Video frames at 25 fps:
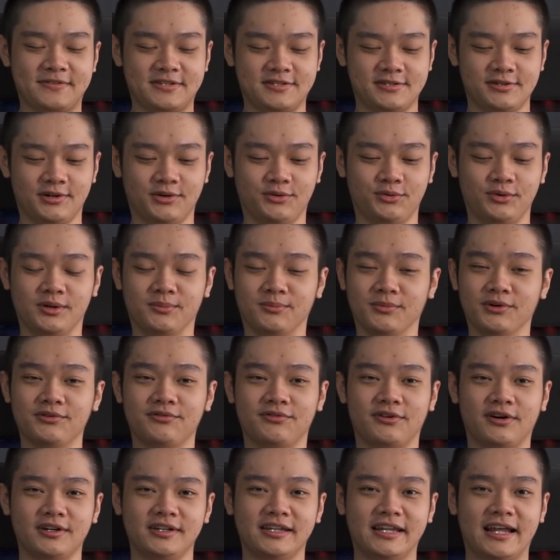So we'll
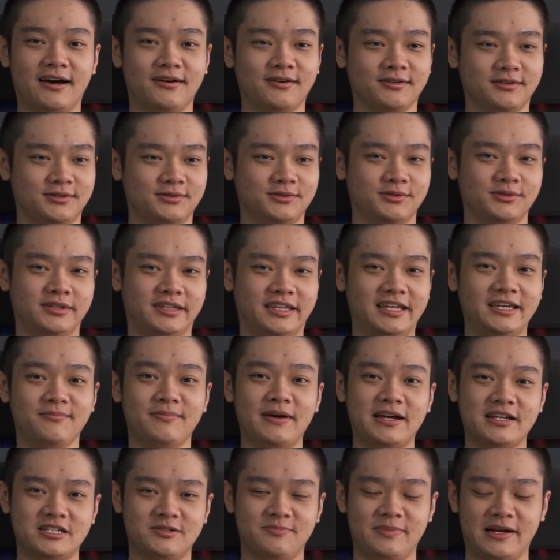move on now to
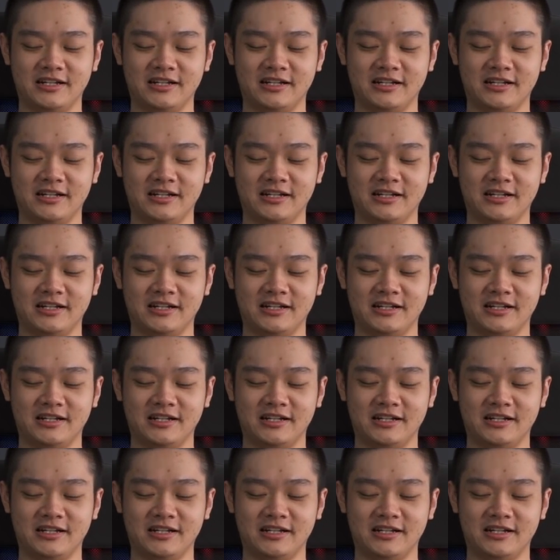Geekbench